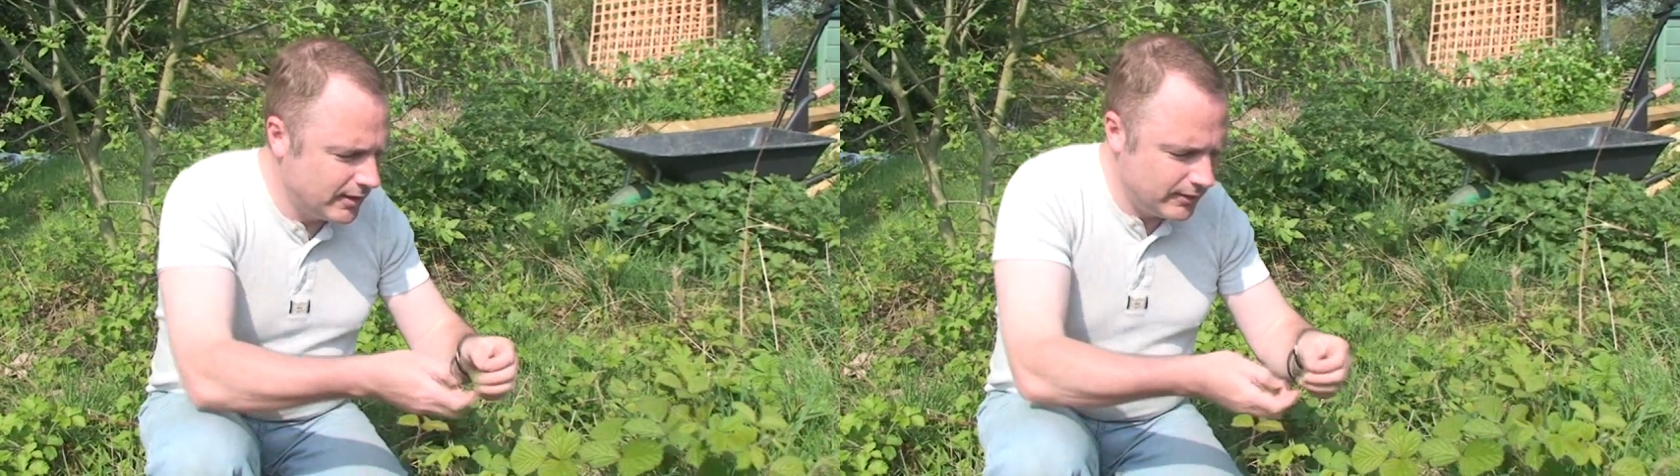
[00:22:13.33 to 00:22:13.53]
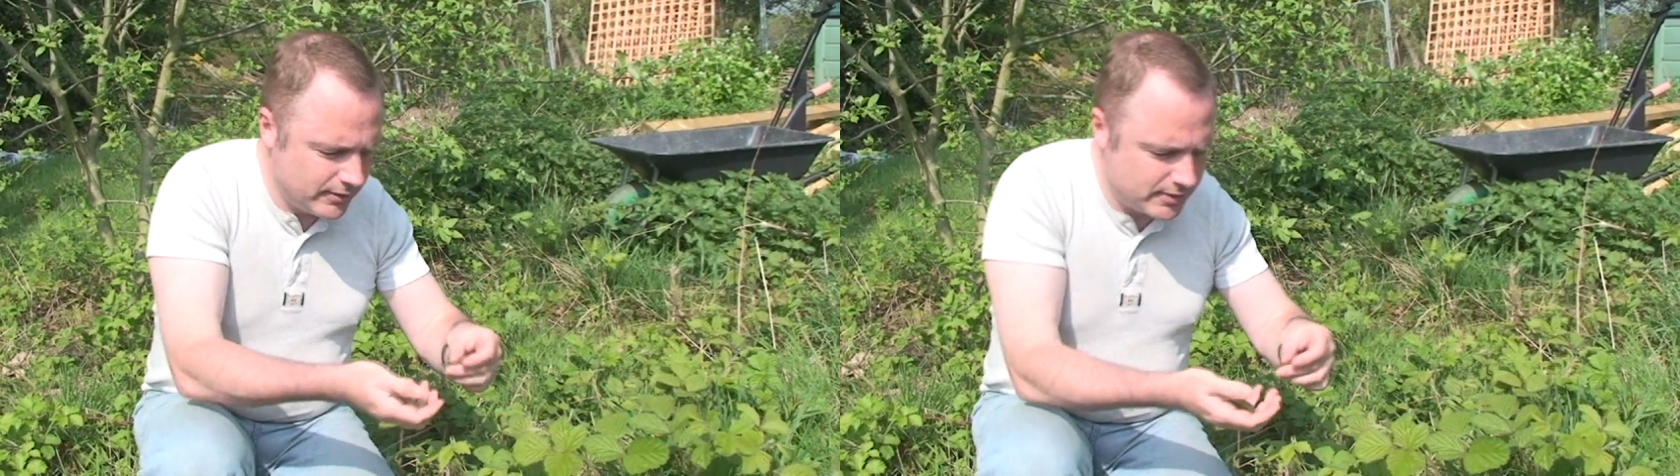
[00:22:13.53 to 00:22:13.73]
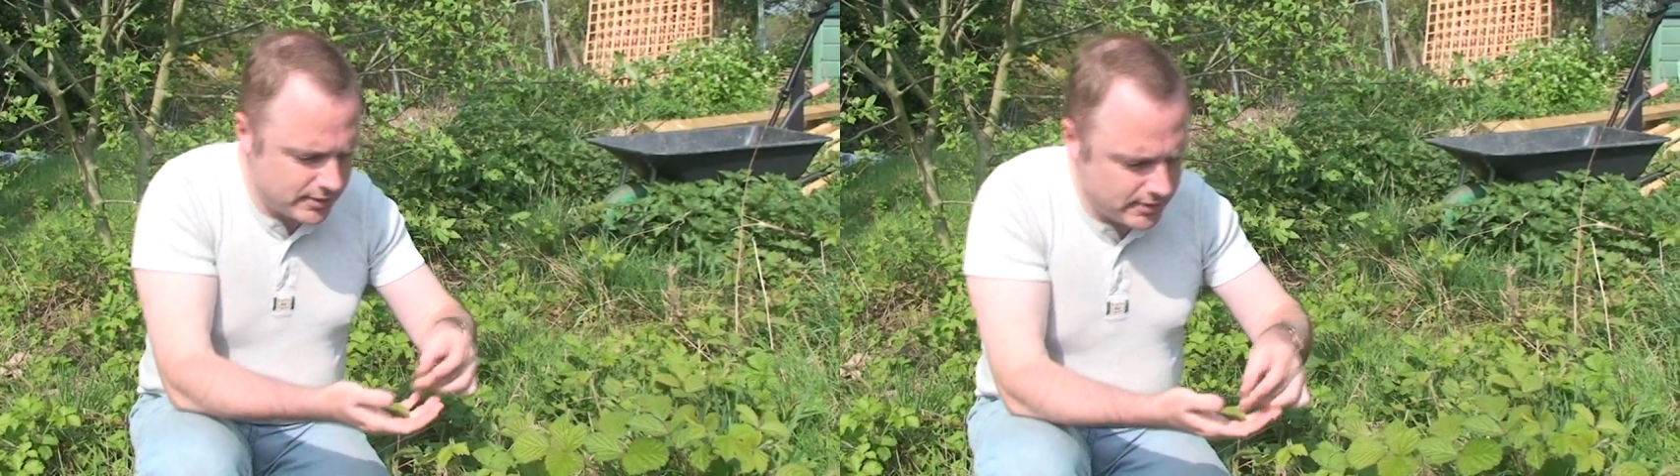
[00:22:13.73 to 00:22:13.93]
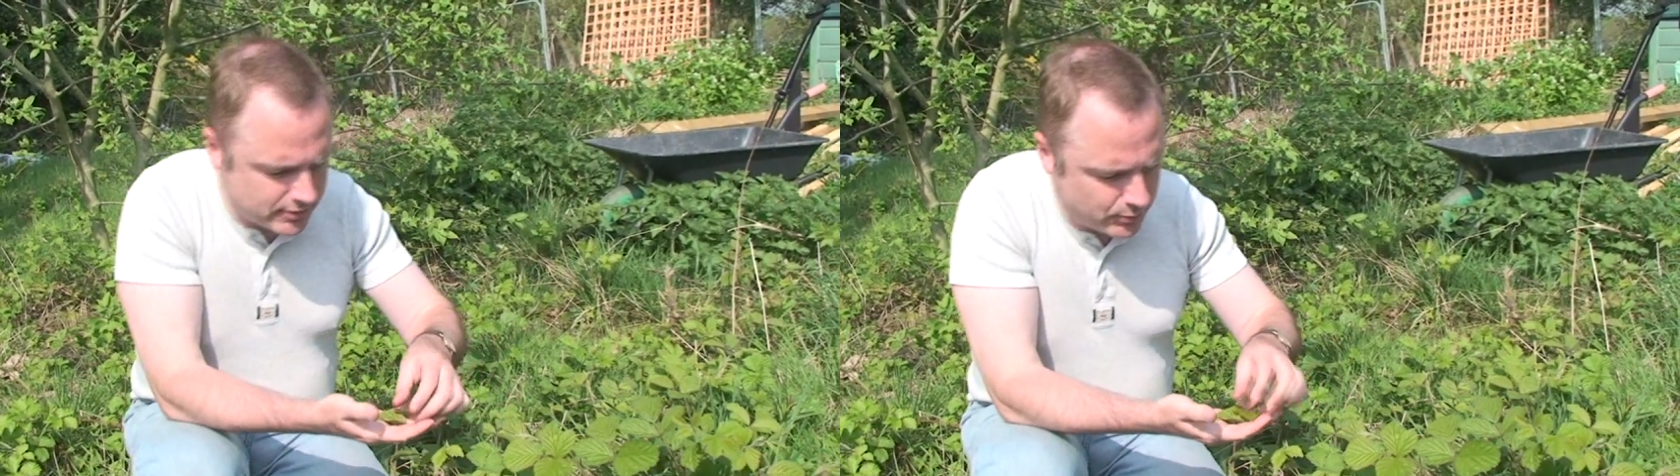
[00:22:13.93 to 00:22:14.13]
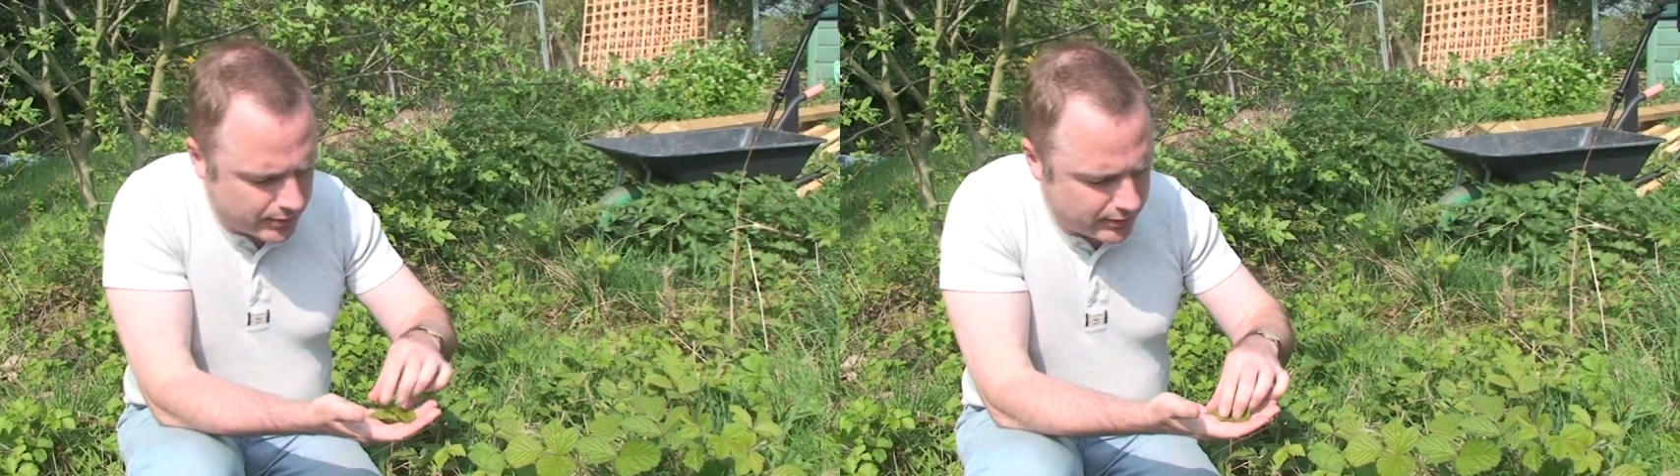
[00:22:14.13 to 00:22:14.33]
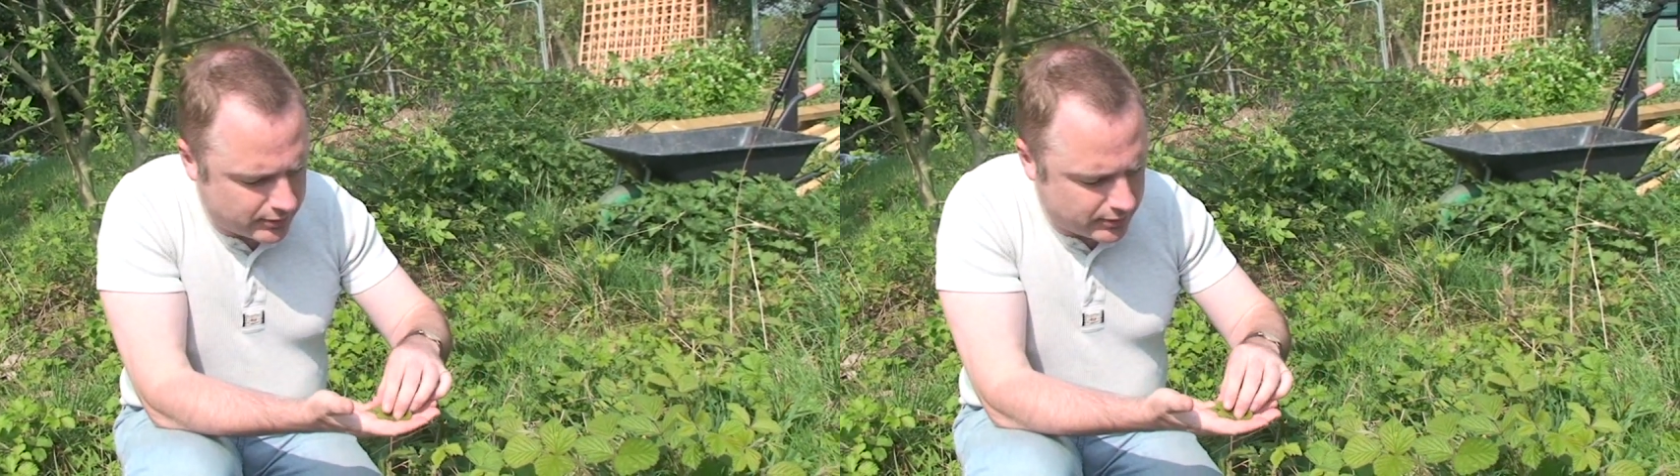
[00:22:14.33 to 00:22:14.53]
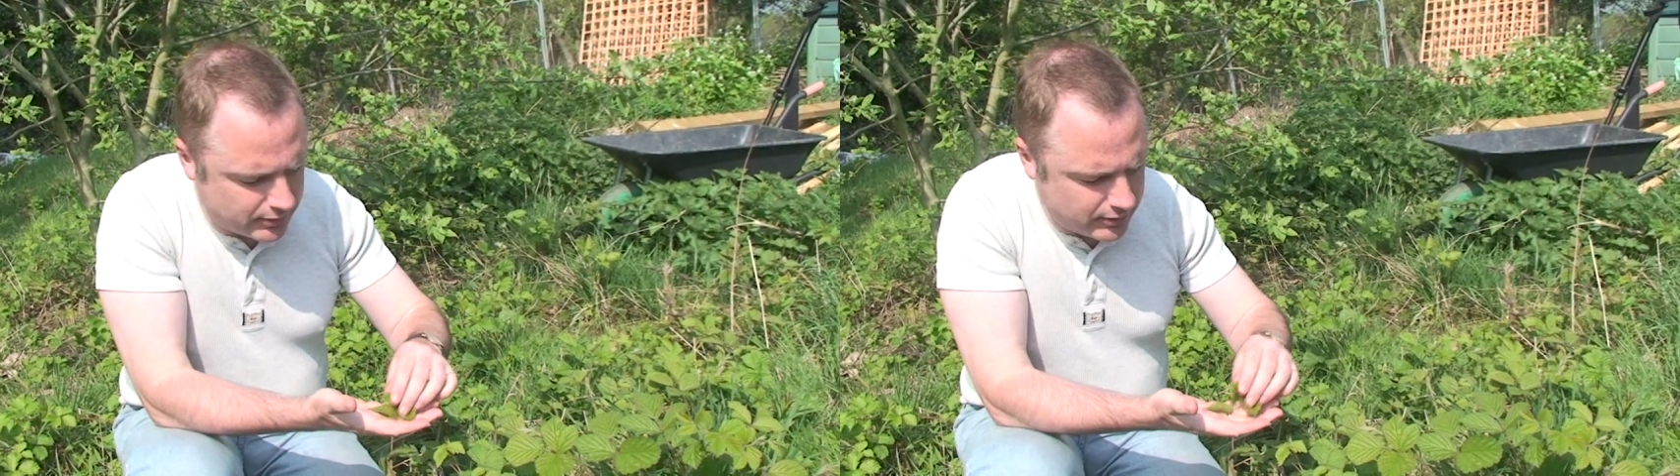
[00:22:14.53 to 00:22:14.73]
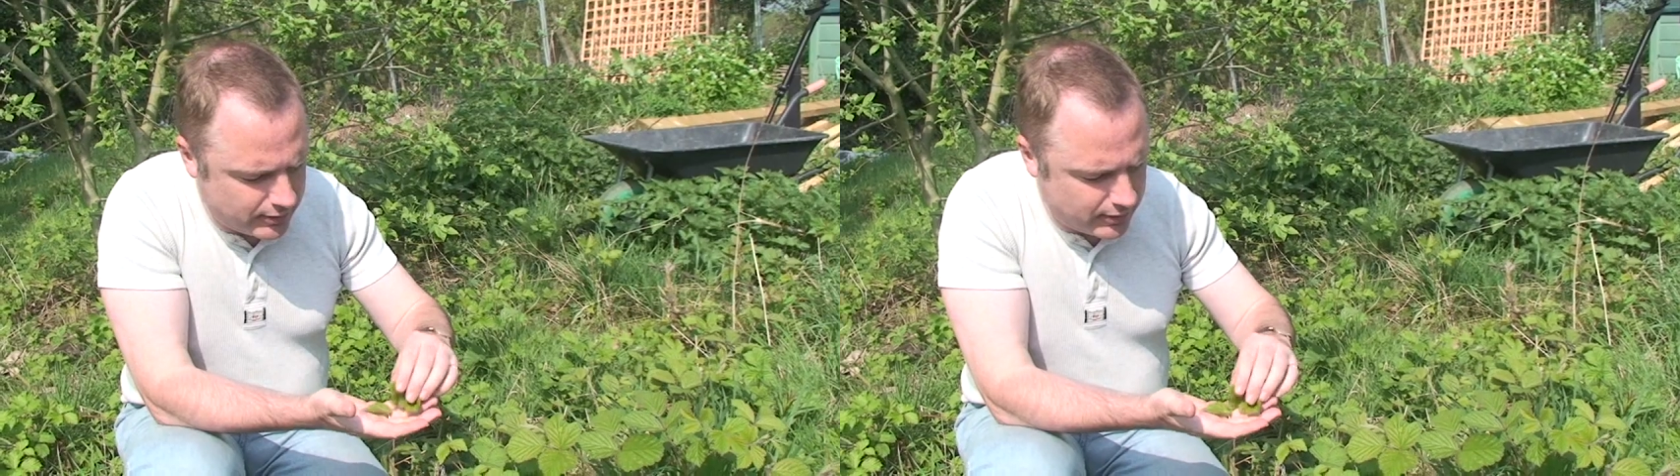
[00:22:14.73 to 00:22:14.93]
in the season when the